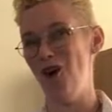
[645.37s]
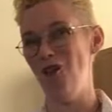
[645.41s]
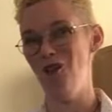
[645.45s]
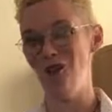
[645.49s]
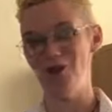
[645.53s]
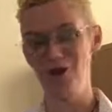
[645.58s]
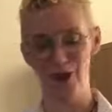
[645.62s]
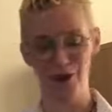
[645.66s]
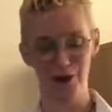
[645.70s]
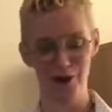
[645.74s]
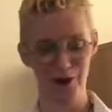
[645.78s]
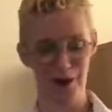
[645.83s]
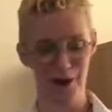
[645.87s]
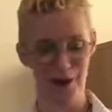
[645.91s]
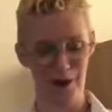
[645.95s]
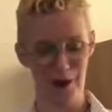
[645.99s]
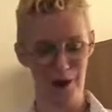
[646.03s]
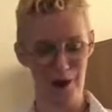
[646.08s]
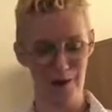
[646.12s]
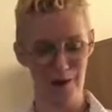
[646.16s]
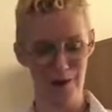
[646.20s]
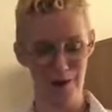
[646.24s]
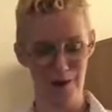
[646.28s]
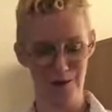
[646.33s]
of those
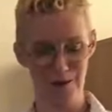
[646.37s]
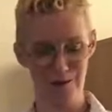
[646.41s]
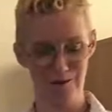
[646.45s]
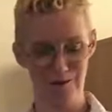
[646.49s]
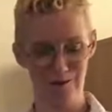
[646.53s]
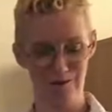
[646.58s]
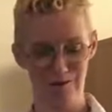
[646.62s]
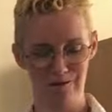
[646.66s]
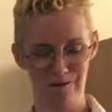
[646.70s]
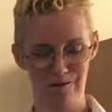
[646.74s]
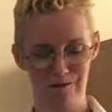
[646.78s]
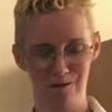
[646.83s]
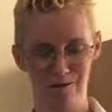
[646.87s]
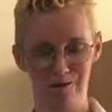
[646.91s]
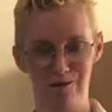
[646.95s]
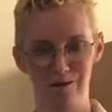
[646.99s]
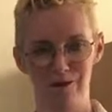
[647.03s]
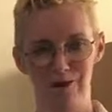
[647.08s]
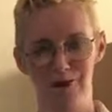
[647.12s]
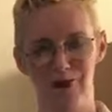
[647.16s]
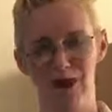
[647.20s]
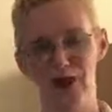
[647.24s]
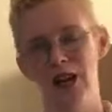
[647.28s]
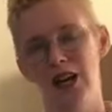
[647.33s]
people.
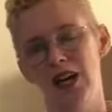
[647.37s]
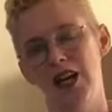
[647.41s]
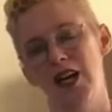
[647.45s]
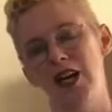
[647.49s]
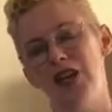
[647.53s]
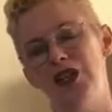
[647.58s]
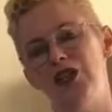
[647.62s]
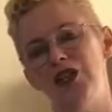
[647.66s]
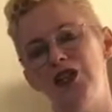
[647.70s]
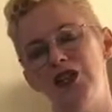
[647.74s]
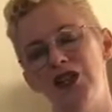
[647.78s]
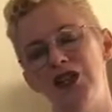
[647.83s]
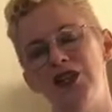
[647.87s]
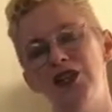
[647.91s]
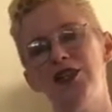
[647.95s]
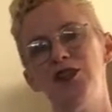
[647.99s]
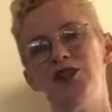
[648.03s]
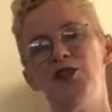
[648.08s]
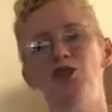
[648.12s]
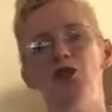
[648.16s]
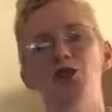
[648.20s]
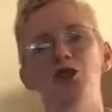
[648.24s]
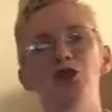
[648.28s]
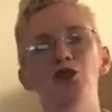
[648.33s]

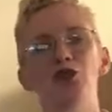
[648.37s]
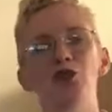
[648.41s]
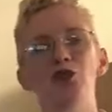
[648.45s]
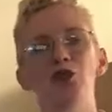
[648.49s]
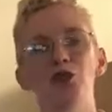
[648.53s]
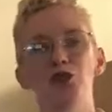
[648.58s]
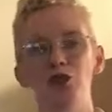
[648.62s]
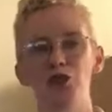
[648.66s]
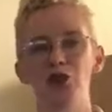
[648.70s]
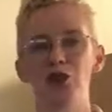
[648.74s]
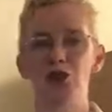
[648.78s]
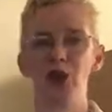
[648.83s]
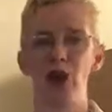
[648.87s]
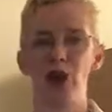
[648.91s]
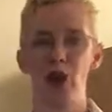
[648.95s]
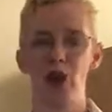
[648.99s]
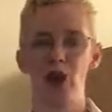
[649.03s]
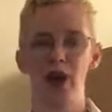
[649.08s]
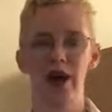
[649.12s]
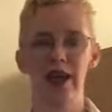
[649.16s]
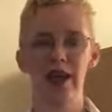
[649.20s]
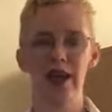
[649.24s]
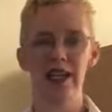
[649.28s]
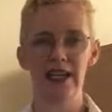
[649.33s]
Jesus was also
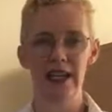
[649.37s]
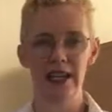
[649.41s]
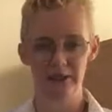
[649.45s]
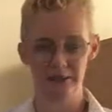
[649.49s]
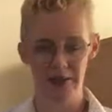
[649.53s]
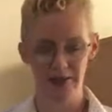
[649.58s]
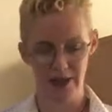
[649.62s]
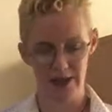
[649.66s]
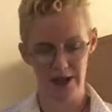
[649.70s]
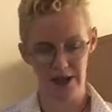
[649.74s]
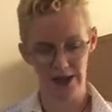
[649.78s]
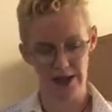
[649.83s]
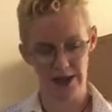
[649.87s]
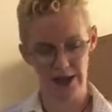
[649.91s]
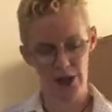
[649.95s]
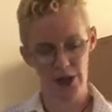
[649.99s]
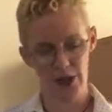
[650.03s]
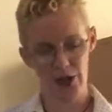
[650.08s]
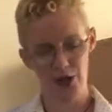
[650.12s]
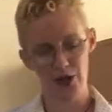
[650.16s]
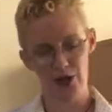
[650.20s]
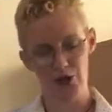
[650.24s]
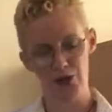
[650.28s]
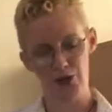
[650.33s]
a gifted
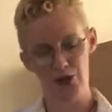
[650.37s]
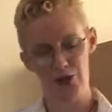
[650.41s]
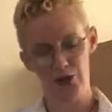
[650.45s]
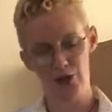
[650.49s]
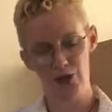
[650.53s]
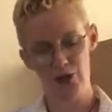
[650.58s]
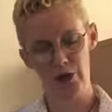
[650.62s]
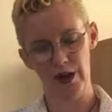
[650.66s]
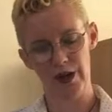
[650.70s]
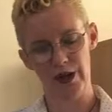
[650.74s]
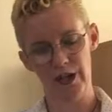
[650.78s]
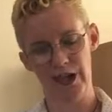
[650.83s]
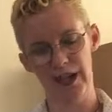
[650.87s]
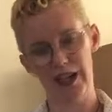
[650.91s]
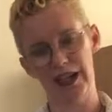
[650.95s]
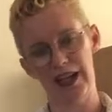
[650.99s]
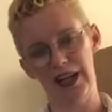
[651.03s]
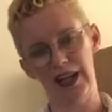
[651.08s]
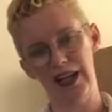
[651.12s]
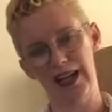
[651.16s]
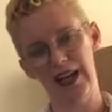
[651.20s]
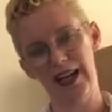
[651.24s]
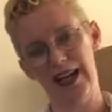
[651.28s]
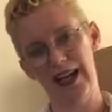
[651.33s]

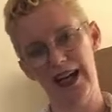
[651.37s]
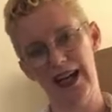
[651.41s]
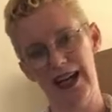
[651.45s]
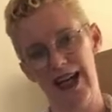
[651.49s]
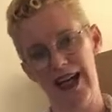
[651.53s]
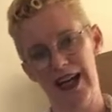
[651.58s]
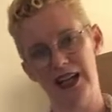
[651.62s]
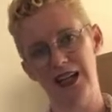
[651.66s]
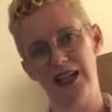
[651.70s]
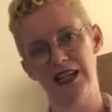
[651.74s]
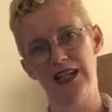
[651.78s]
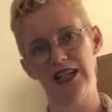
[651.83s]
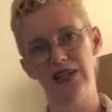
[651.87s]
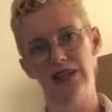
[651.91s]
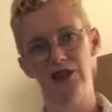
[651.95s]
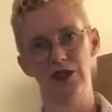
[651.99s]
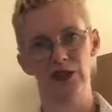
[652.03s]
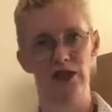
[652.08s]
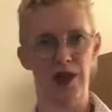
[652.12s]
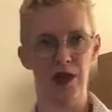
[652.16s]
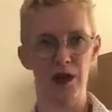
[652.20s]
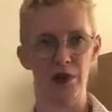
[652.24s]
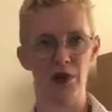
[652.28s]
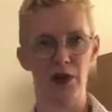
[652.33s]
storyteller and
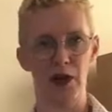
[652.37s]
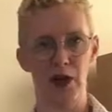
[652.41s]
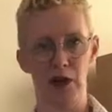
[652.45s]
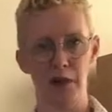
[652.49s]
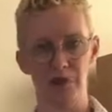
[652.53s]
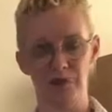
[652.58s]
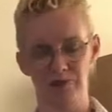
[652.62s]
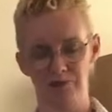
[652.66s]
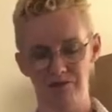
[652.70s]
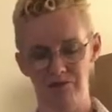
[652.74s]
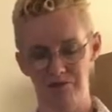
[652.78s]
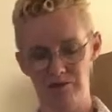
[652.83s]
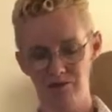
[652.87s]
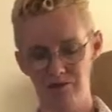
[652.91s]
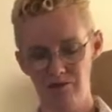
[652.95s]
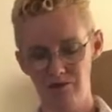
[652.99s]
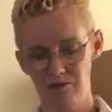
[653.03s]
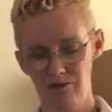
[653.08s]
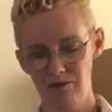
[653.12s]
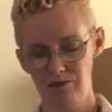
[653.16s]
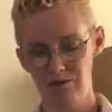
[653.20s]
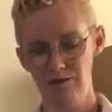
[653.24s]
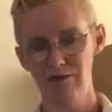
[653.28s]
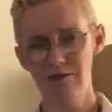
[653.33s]
teacher.
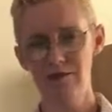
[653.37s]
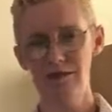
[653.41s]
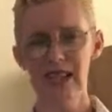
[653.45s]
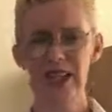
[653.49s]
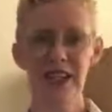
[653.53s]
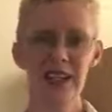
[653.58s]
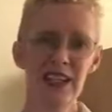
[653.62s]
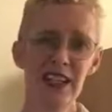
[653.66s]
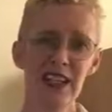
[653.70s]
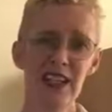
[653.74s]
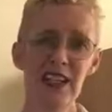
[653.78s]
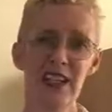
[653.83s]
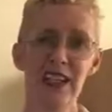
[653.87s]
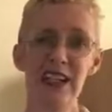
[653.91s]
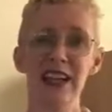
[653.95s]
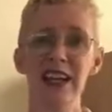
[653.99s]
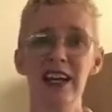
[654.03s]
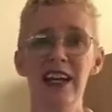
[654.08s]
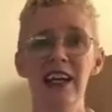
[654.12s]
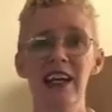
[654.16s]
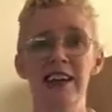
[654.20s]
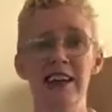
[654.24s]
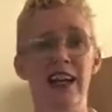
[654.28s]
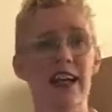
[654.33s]
Indeed,
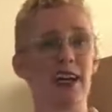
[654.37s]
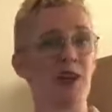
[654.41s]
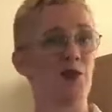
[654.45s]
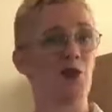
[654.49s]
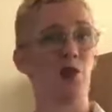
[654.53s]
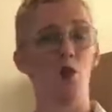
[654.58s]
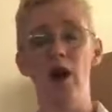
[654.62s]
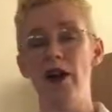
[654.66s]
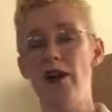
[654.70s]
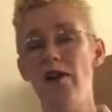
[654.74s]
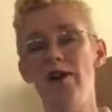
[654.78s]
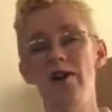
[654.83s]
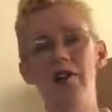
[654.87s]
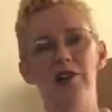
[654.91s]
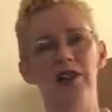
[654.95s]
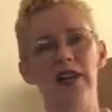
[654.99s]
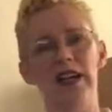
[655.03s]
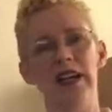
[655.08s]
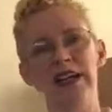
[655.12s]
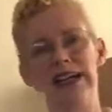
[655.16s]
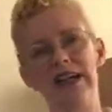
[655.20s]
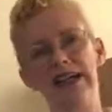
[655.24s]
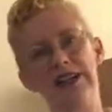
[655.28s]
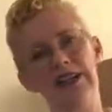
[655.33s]
that is one of the
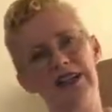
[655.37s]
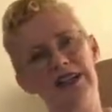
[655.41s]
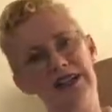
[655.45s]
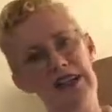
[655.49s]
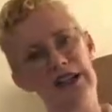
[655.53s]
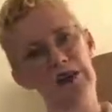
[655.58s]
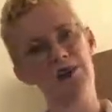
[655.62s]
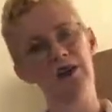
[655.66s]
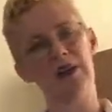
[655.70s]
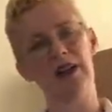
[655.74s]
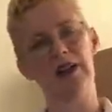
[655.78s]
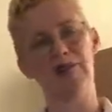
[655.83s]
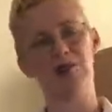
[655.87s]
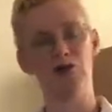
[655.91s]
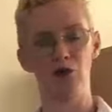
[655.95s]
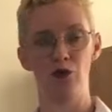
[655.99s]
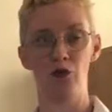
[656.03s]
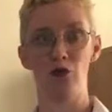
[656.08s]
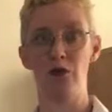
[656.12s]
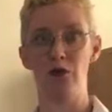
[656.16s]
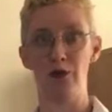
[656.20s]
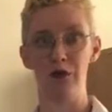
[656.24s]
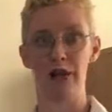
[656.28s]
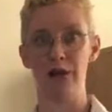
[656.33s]
things that seems to have
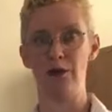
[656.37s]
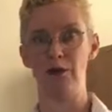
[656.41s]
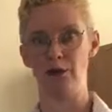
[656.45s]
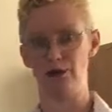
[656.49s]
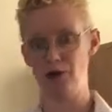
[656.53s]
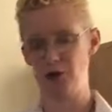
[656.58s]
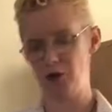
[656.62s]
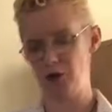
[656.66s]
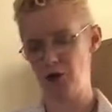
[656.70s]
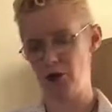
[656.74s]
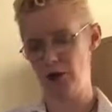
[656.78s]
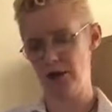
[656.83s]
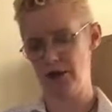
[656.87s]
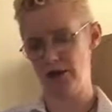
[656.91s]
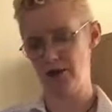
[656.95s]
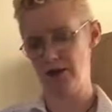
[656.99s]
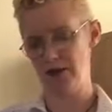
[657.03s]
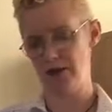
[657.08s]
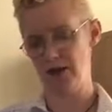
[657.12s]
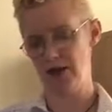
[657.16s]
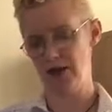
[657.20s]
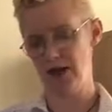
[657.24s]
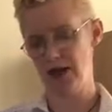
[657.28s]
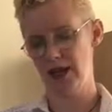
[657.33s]
drawn people to him.
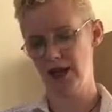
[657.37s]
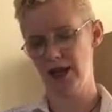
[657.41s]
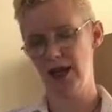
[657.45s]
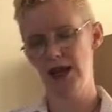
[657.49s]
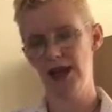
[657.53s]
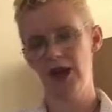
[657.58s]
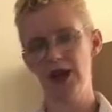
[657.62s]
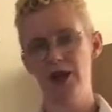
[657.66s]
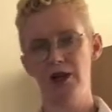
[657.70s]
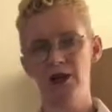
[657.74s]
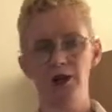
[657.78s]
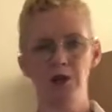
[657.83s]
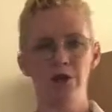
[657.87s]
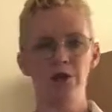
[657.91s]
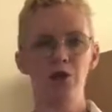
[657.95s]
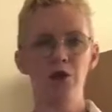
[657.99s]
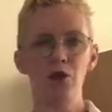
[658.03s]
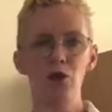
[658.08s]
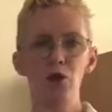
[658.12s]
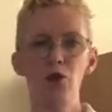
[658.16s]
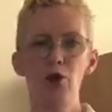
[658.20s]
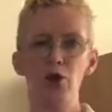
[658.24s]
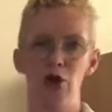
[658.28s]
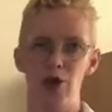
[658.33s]
The
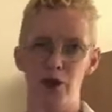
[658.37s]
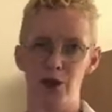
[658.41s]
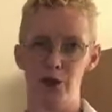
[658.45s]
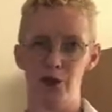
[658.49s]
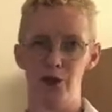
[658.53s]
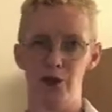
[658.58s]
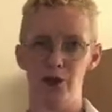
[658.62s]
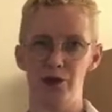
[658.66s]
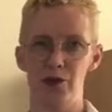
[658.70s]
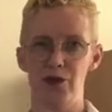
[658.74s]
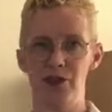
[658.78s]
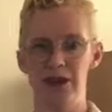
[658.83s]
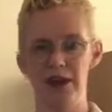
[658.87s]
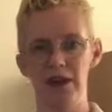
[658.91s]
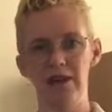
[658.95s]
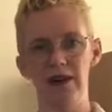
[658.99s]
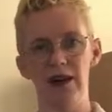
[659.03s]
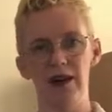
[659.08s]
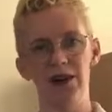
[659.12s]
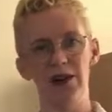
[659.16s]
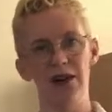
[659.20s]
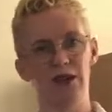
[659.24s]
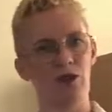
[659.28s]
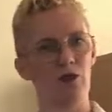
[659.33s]
four Gospels give
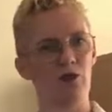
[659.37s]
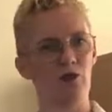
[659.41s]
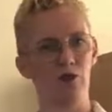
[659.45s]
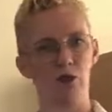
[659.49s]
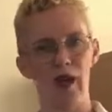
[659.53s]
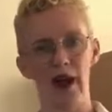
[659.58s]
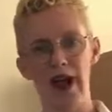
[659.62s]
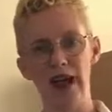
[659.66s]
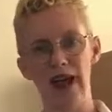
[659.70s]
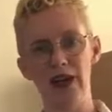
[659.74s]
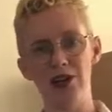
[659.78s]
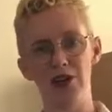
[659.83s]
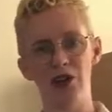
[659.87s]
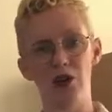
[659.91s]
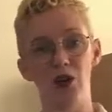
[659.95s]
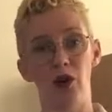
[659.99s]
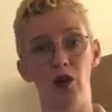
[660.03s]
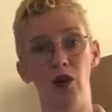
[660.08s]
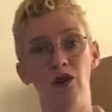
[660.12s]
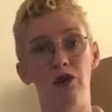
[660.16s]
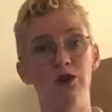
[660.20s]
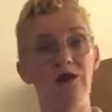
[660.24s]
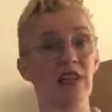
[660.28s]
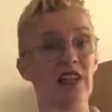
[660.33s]
us a range
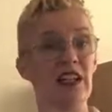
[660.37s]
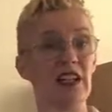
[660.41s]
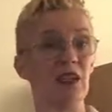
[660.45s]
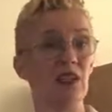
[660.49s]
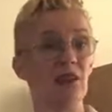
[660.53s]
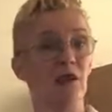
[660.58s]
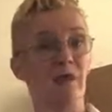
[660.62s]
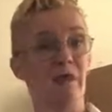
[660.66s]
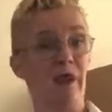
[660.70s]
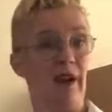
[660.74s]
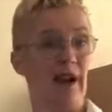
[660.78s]
of little